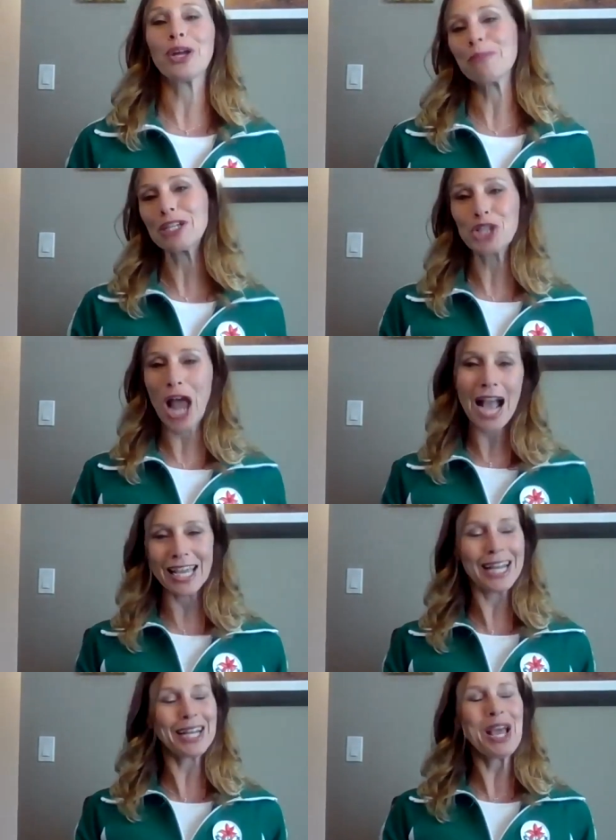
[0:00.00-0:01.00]
out my
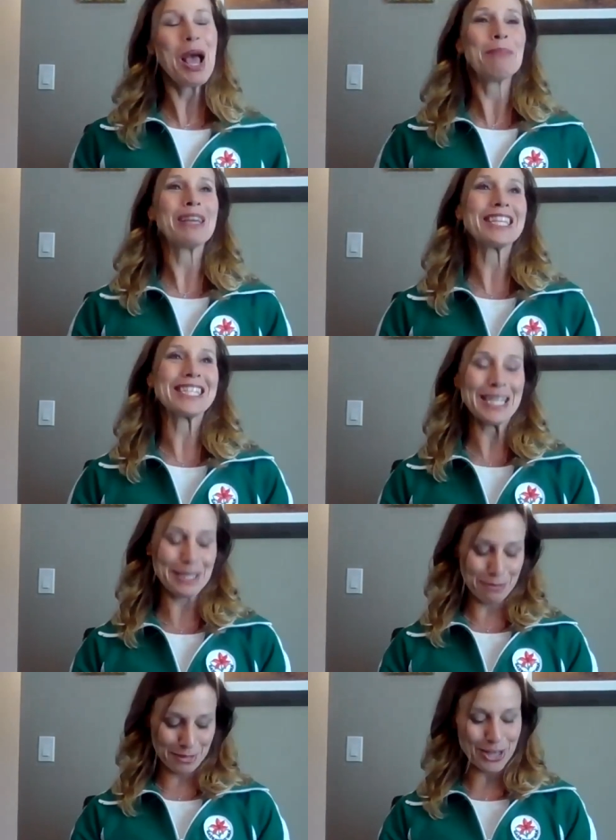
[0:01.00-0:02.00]
jacket because
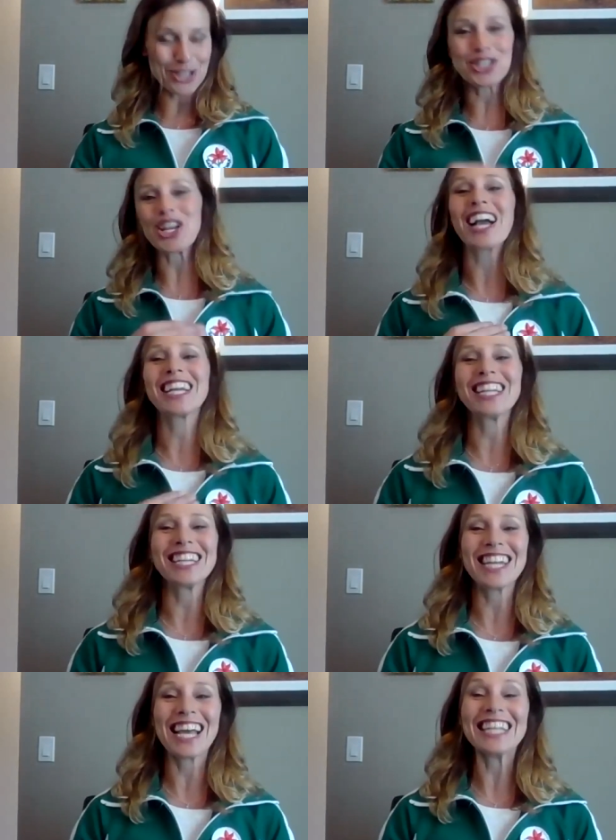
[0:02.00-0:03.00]
this was our jacket
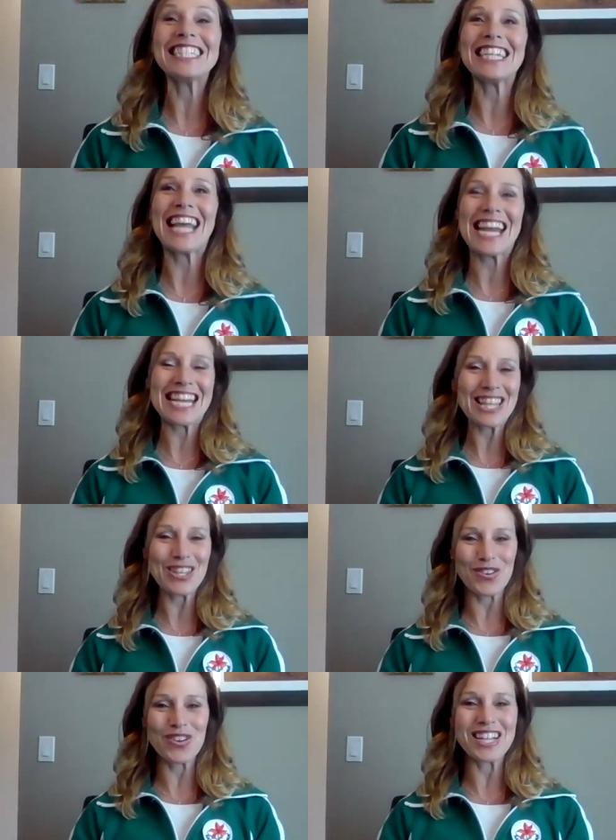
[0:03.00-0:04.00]
in
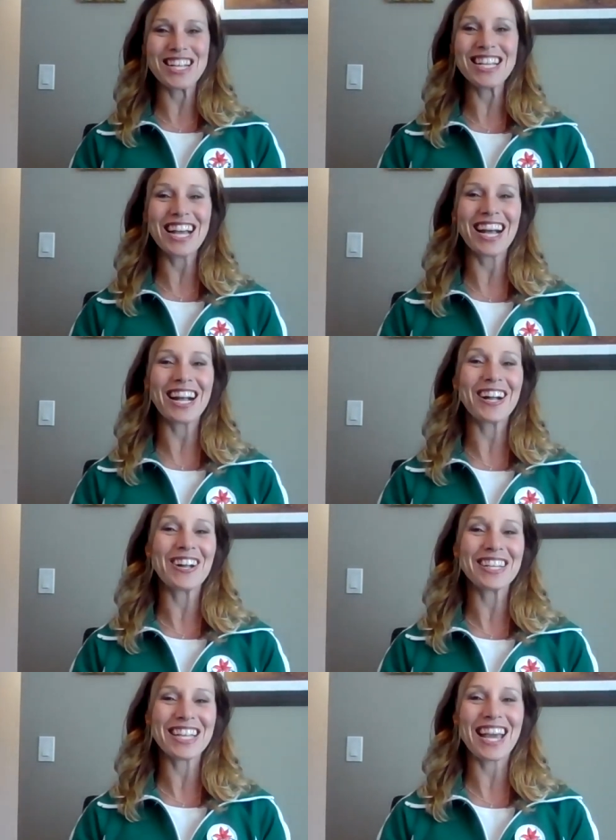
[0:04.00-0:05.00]
1983
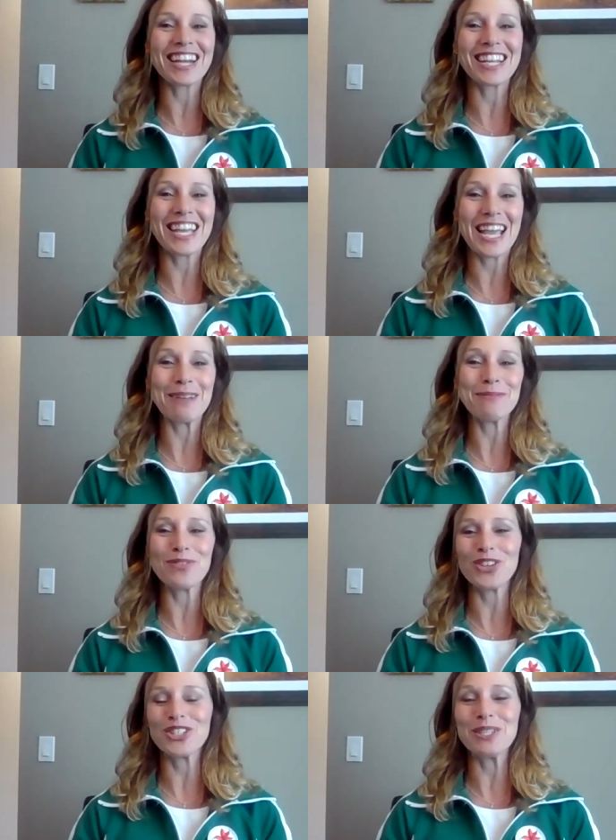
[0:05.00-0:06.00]
Canada Games
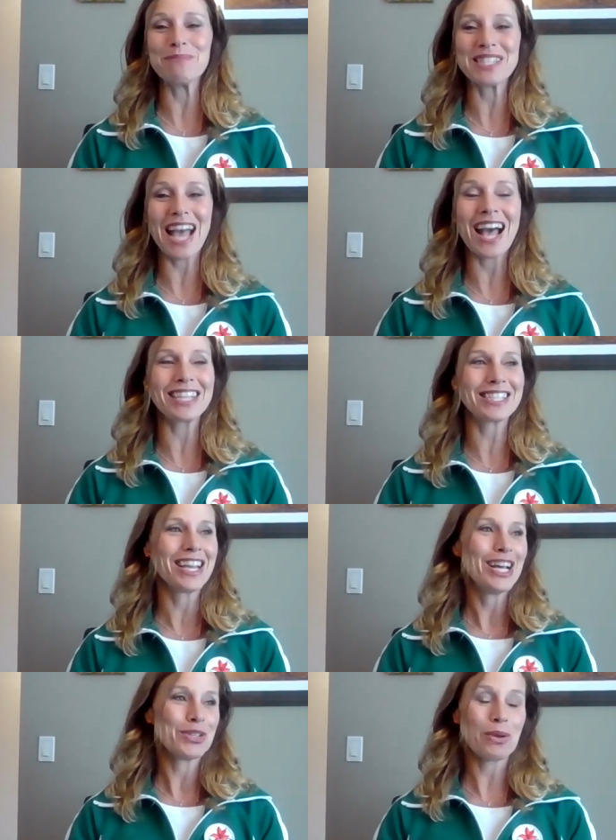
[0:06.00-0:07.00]
for Team Sask.
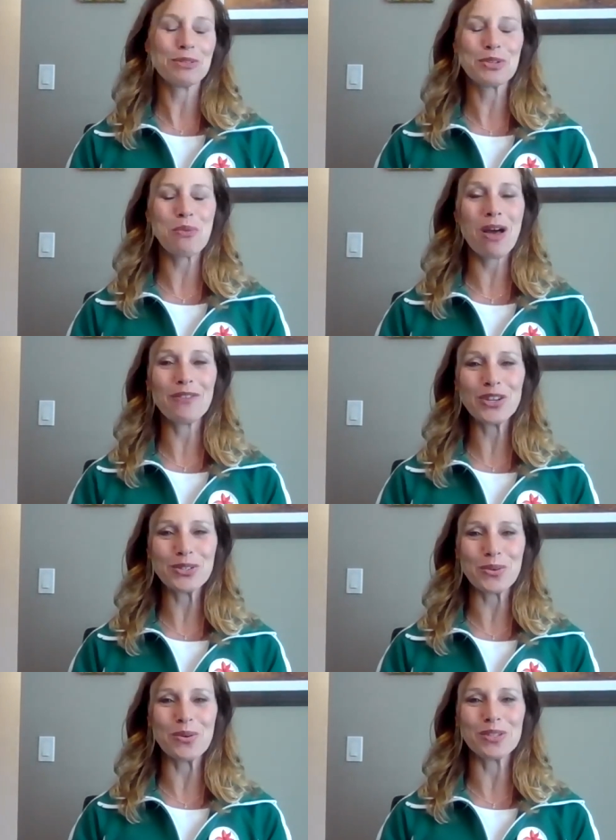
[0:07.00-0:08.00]
So I was 12
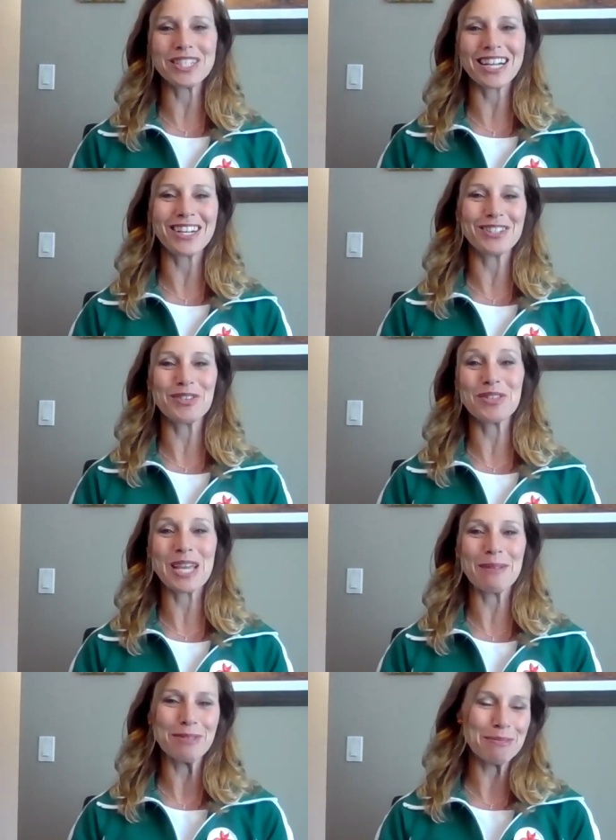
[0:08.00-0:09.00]
years old and I got to go to the
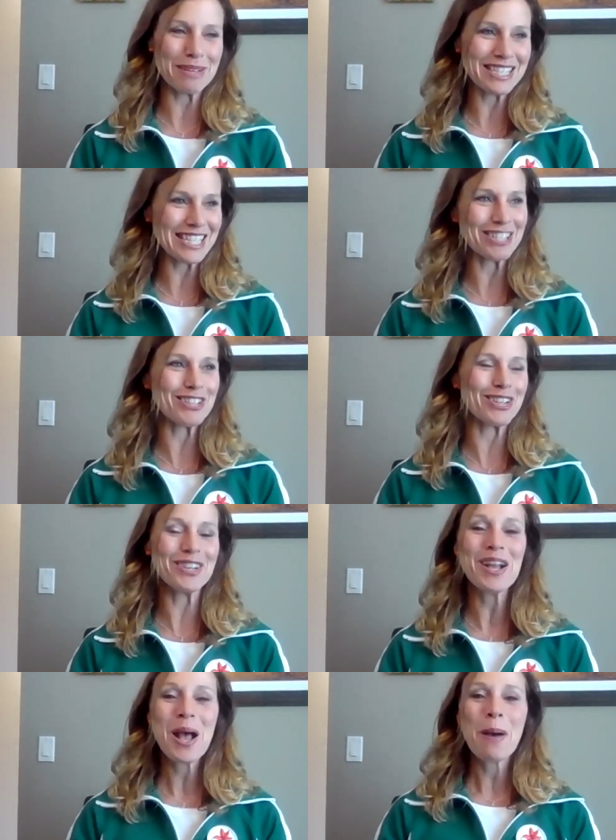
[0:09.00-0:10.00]
games with my
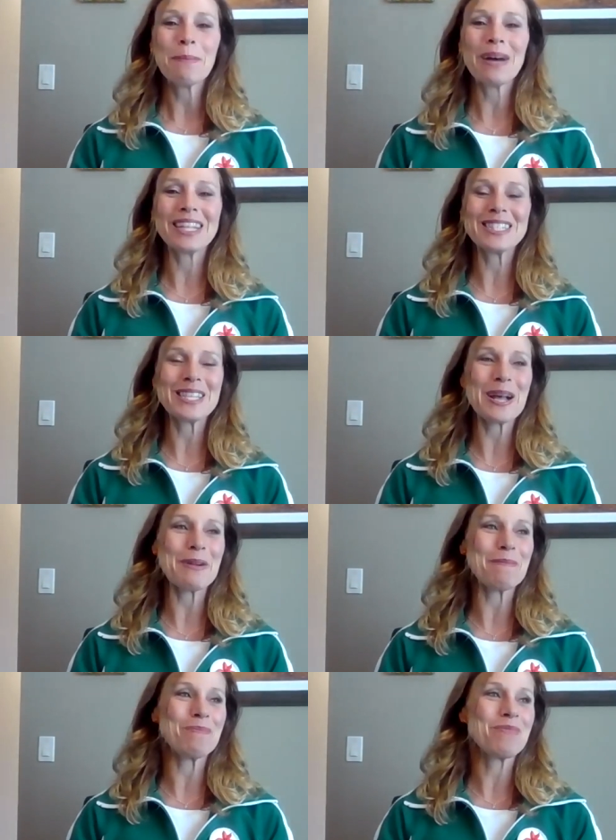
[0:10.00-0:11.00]
sister. But,
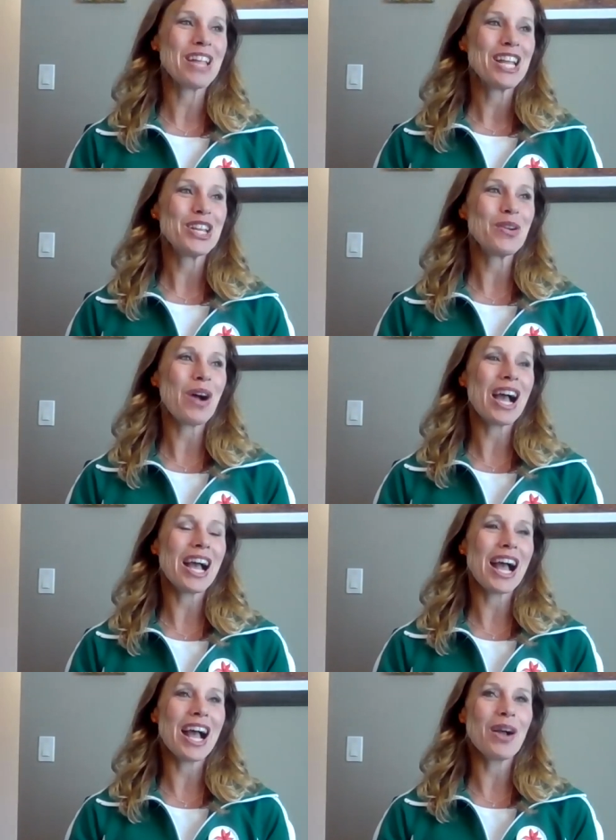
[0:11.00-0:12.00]
you know,
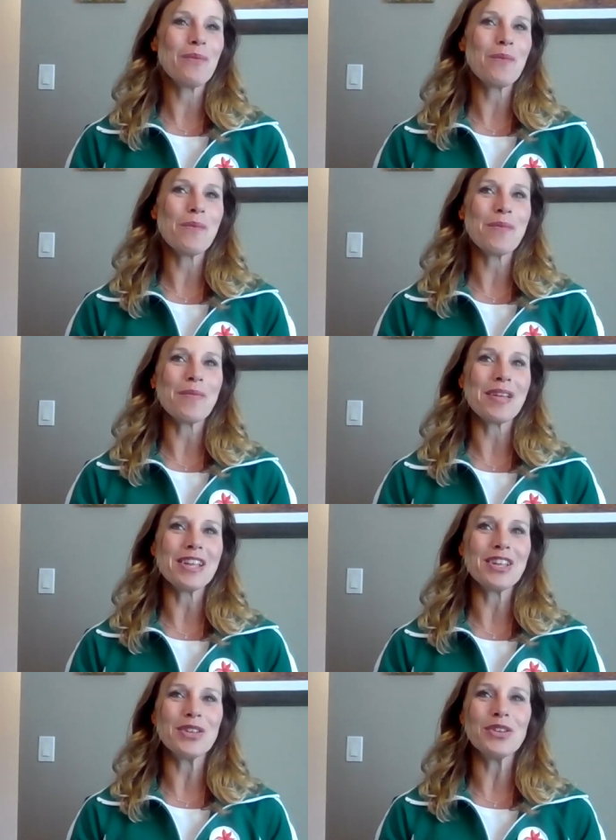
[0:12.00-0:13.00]

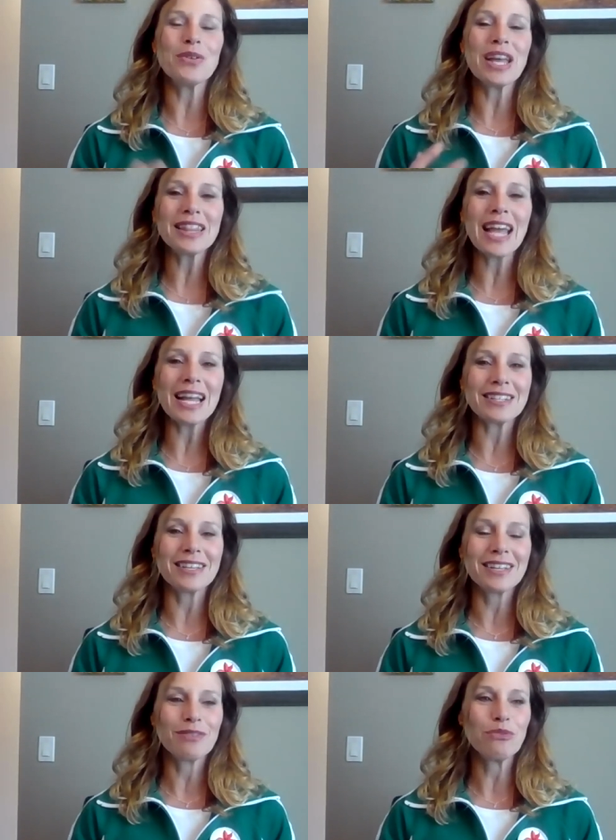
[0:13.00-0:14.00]
you get that
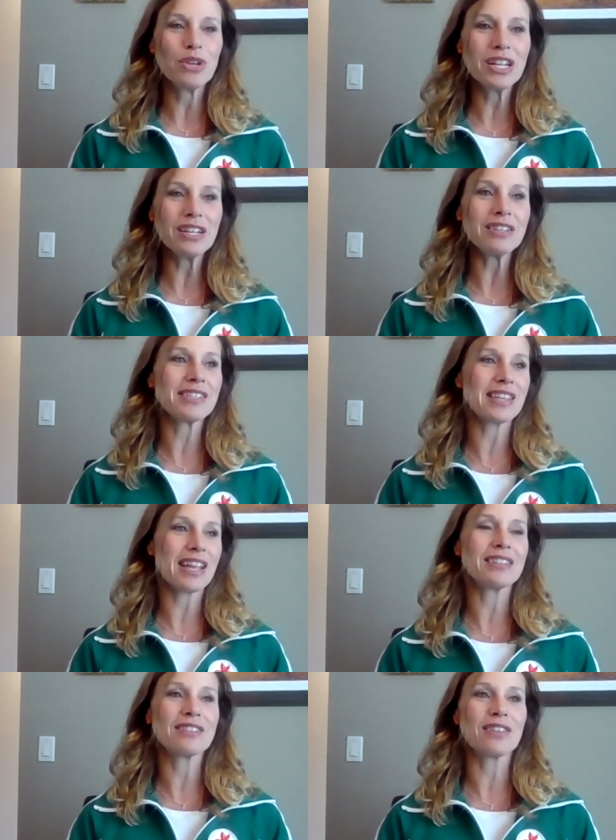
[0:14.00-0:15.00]
real
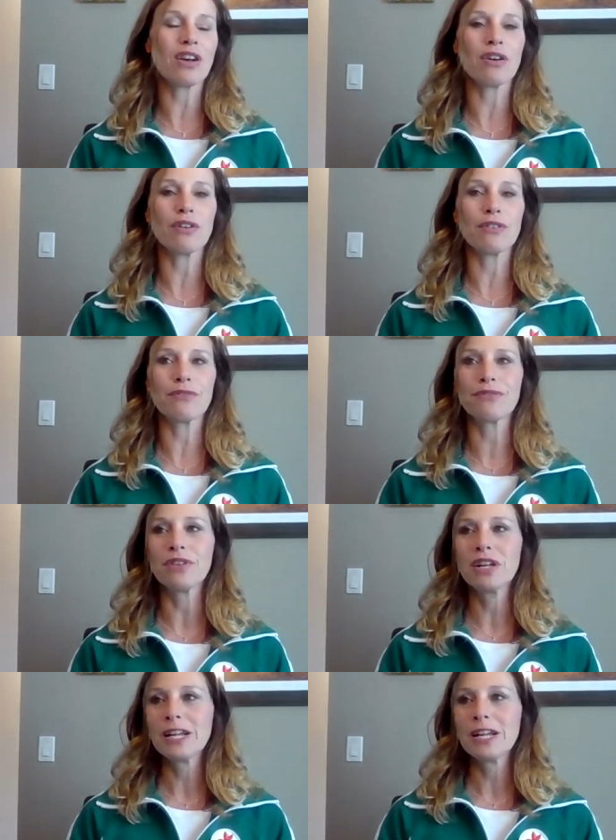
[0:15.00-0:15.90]
sense of,